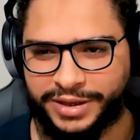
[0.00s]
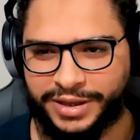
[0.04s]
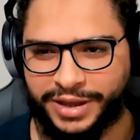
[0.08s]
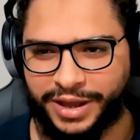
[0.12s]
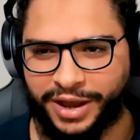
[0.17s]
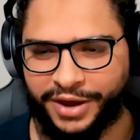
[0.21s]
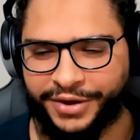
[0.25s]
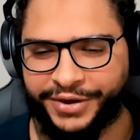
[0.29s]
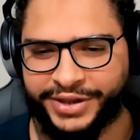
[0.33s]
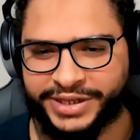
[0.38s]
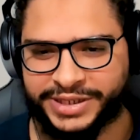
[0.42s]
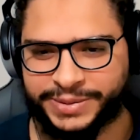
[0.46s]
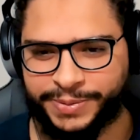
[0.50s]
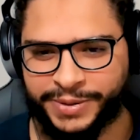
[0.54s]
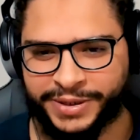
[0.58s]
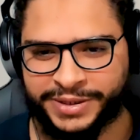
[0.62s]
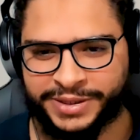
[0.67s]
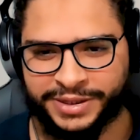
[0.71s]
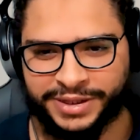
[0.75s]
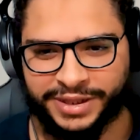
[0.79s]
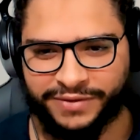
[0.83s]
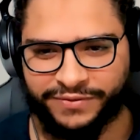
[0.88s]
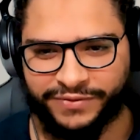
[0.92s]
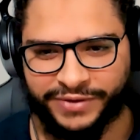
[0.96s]

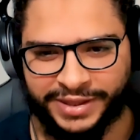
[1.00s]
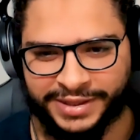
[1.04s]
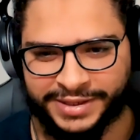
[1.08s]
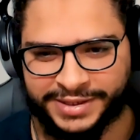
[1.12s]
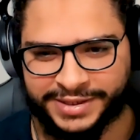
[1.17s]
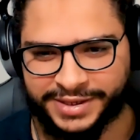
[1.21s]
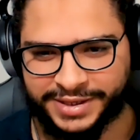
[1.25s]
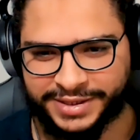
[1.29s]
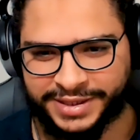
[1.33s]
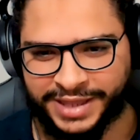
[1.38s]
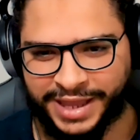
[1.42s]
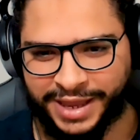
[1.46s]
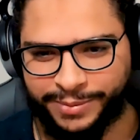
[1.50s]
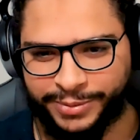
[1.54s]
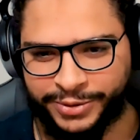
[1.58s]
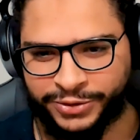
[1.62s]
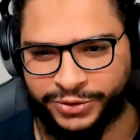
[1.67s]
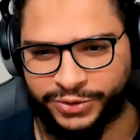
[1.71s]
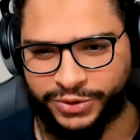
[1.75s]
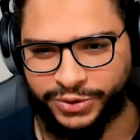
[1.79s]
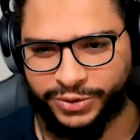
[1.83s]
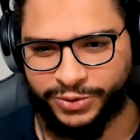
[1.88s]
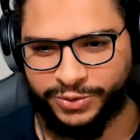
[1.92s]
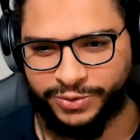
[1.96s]
unexpected events that happen
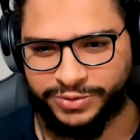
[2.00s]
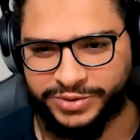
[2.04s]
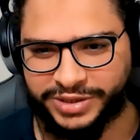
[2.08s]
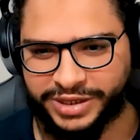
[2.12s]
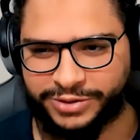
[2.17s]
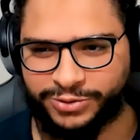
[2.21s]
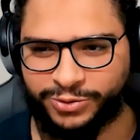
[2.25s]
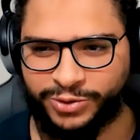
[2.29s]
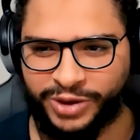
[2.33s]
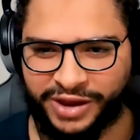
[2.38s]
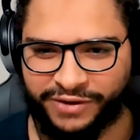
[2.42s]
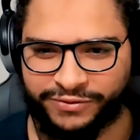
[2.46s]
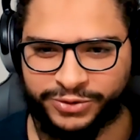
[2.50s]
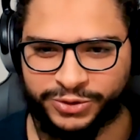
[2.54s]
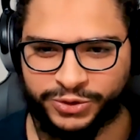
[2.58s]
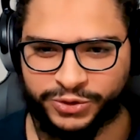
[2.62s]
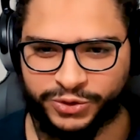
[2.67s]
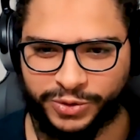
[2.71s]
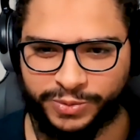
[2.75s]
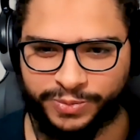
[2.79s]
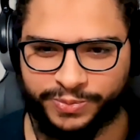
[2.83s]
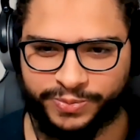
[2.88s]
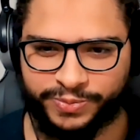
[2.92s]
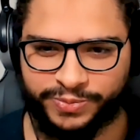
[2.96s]
to you that you have to
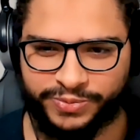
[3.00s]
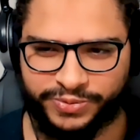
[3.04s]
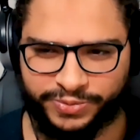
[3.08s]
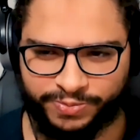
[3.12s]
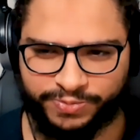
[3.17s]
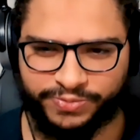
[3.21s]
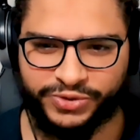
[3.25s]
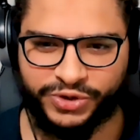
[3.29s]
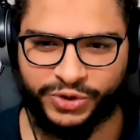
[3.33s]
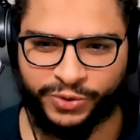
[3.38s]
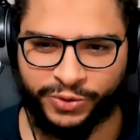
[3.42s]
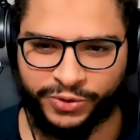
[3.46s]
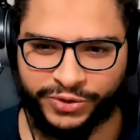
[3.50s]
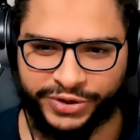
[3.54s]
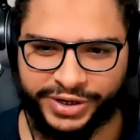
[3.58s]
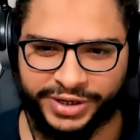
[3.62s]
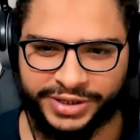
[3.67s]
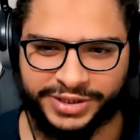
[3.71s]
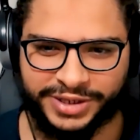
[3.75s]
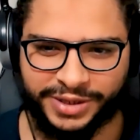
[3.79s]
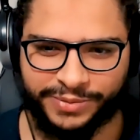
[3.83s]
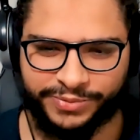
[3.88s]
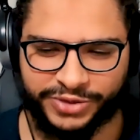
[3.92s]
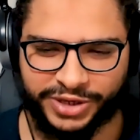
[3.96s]
stop recording
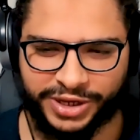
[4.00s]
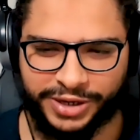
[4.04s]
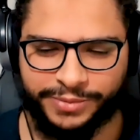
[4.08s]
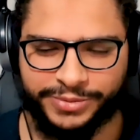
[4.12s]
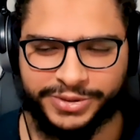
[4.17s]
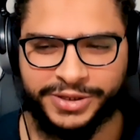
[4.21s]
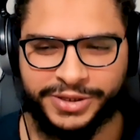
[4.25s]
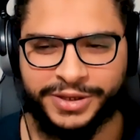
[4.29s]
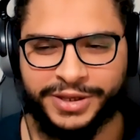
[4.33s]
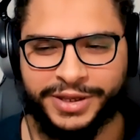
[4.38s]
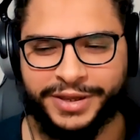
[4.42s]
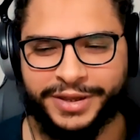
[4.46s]
sometimes.